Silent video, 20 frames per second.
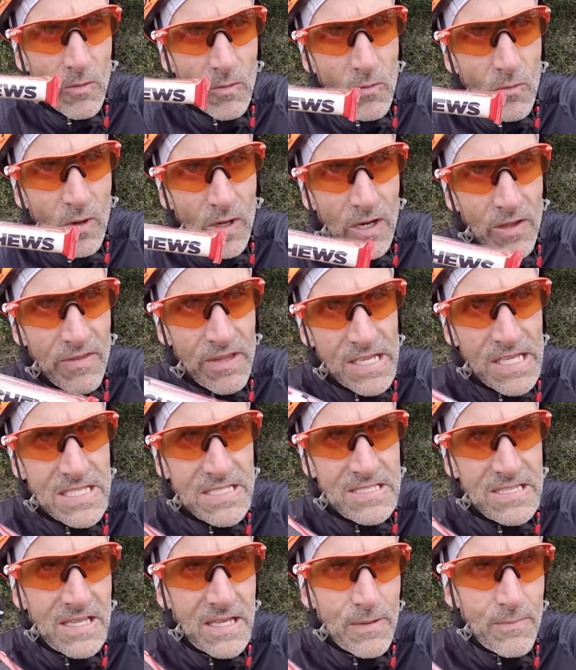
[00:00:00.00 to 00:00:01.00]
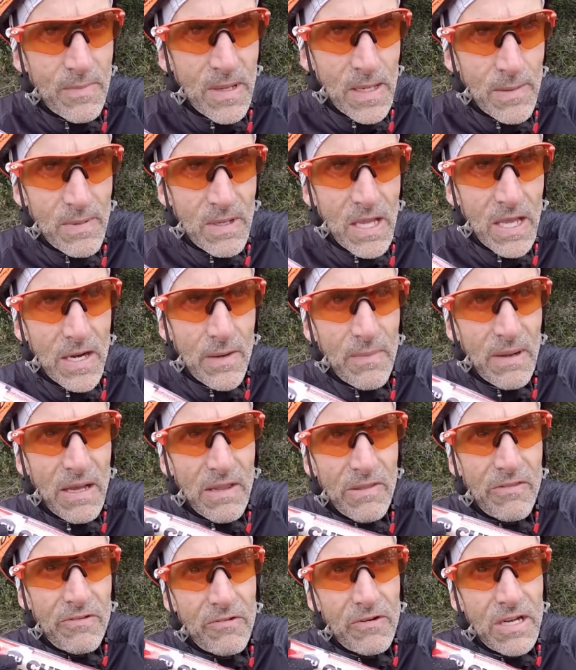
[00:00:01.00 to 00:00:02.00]
one of these, and then maybe at
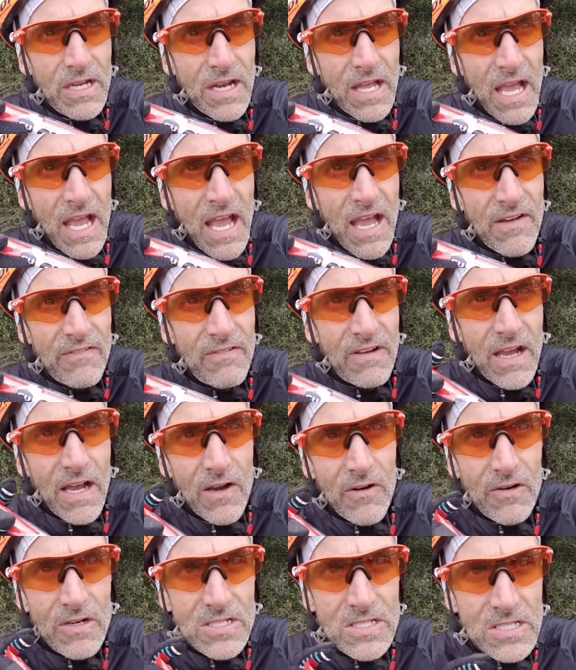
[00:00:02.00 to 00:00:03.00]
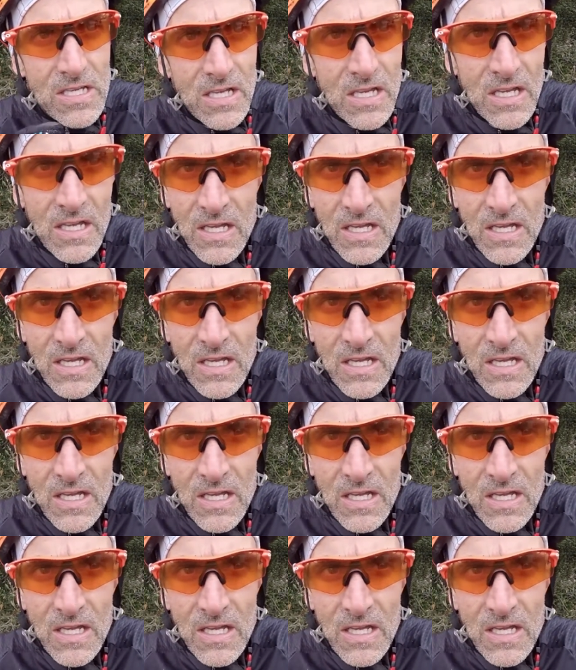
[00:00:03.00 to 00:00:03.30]
about 3.5 hours.